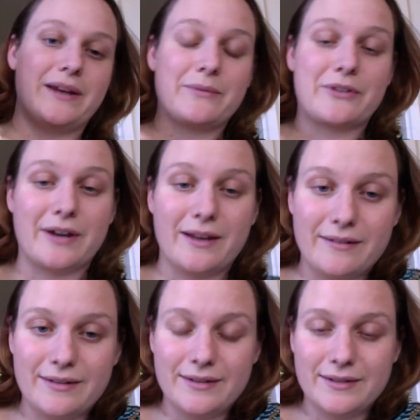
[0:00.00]
am sorry, I
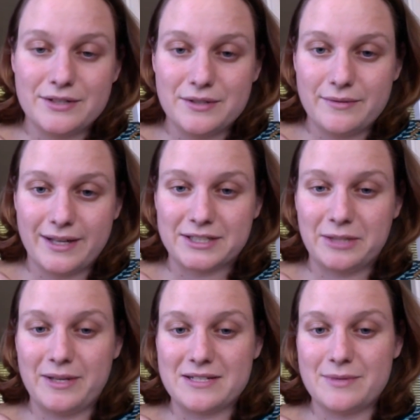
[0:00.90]
actually
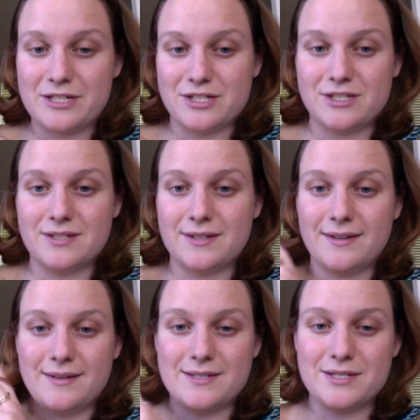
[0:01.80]
meant to mention,
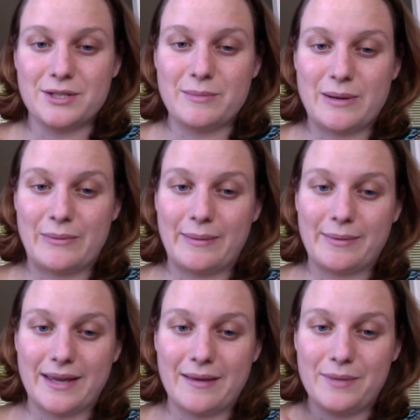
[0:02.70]
still on my
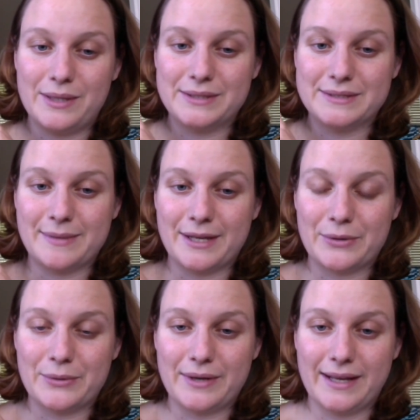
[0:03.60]
webcam because my
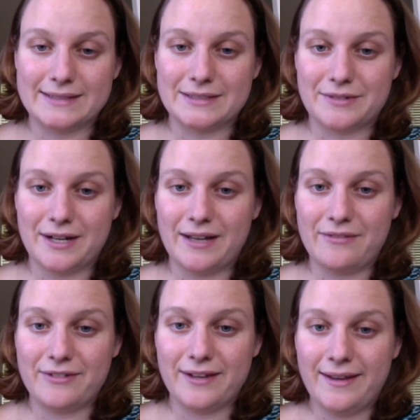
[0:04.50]
cord hasn't
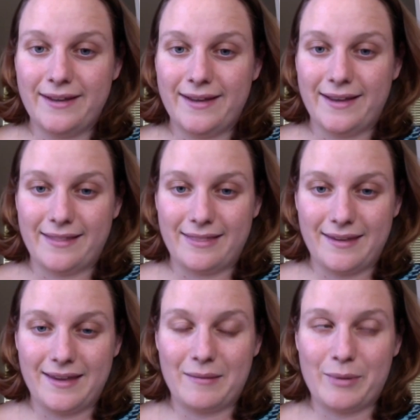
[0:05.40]
arrived. And
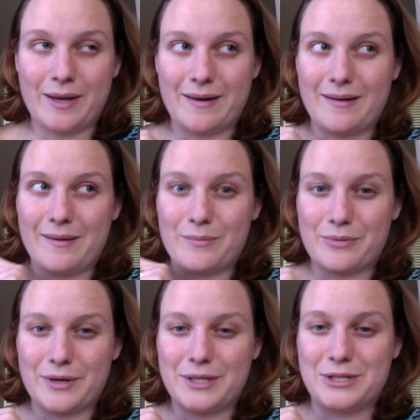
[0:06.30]
thinking about it, I'm
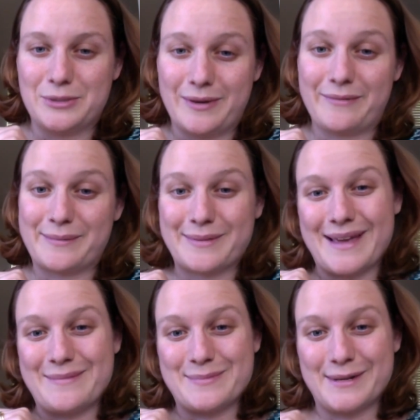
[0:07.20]
pretty sure my
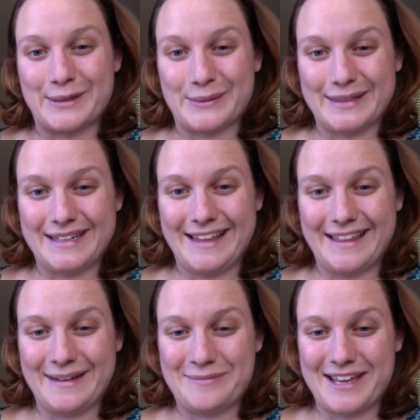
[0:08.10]
webcam's better quality
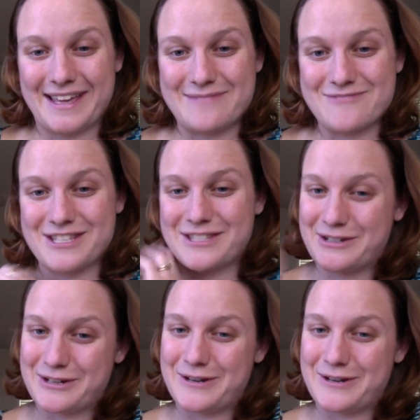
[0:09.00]
than my camera, so